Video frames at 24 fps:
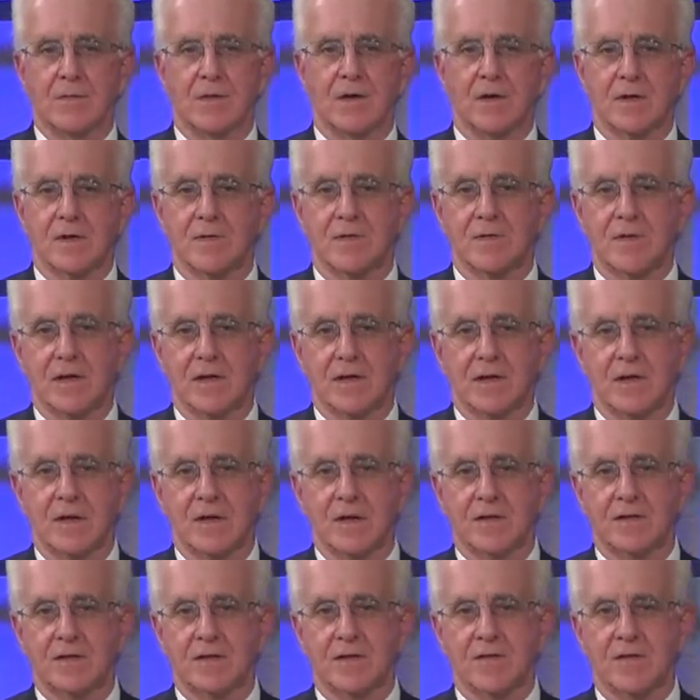in
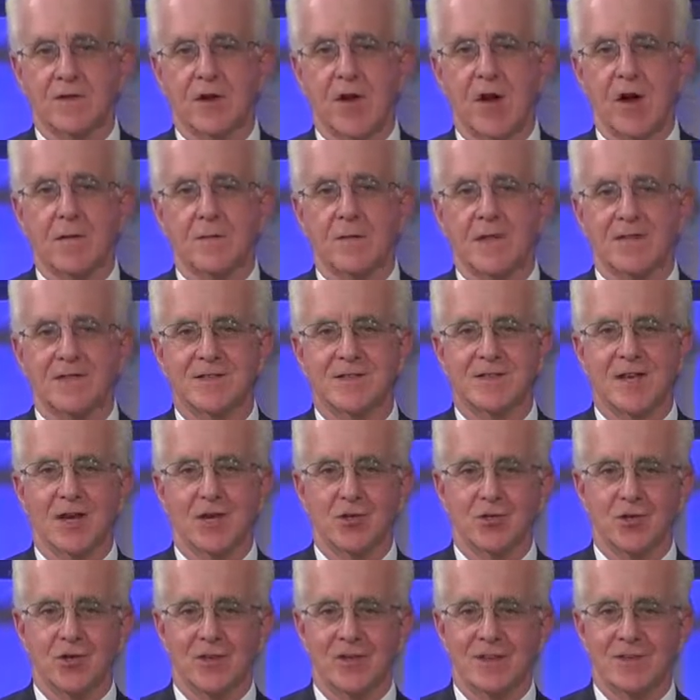the comments
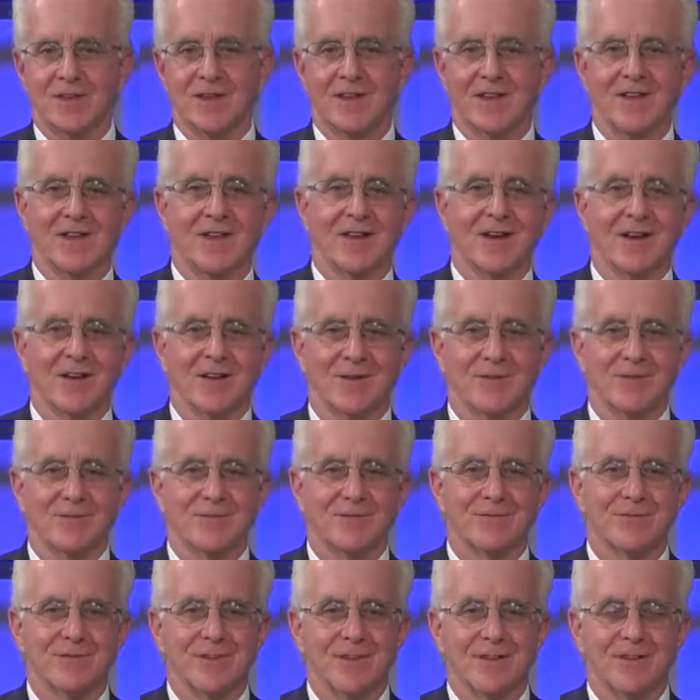section
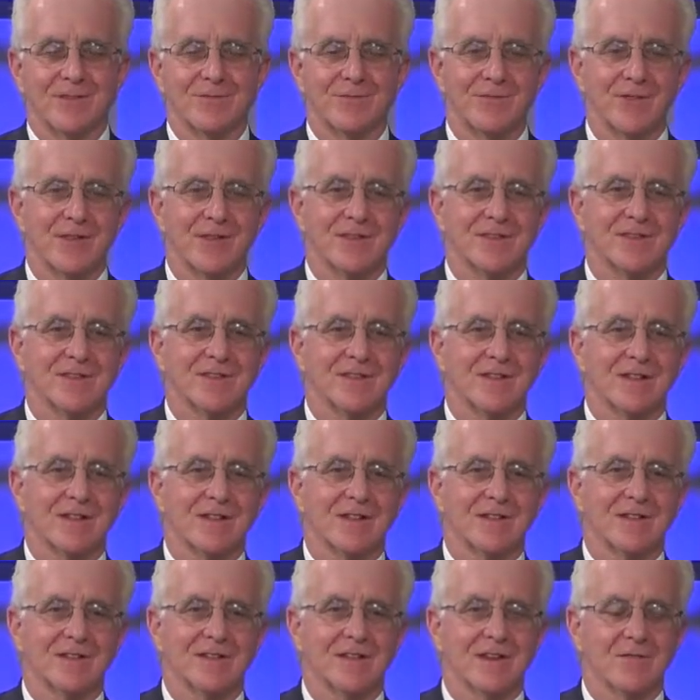of this
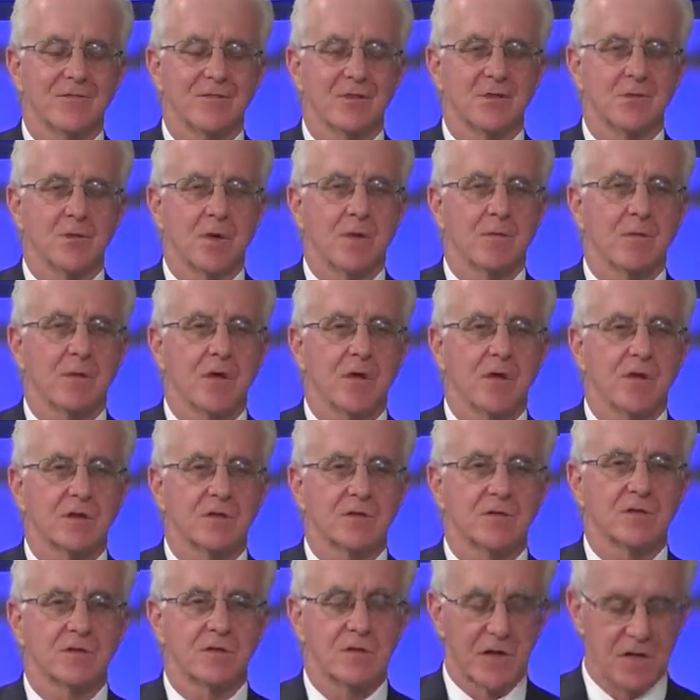
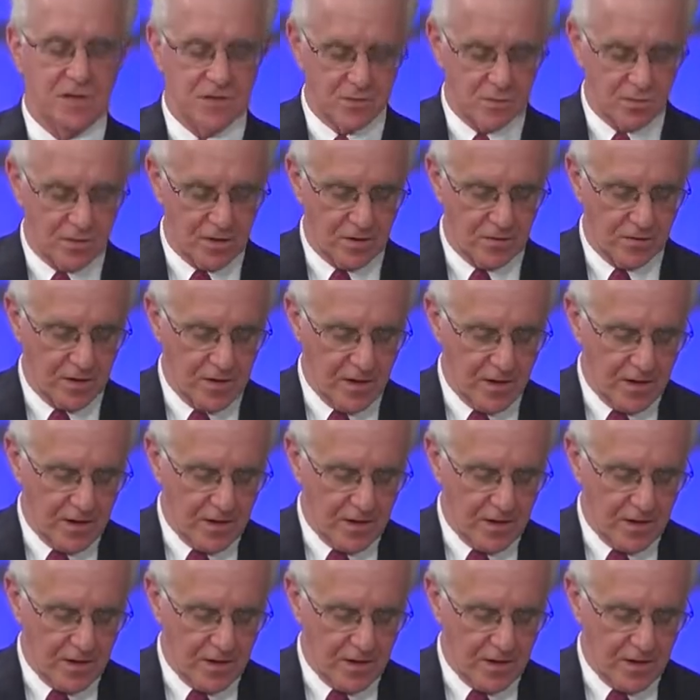webinar as well.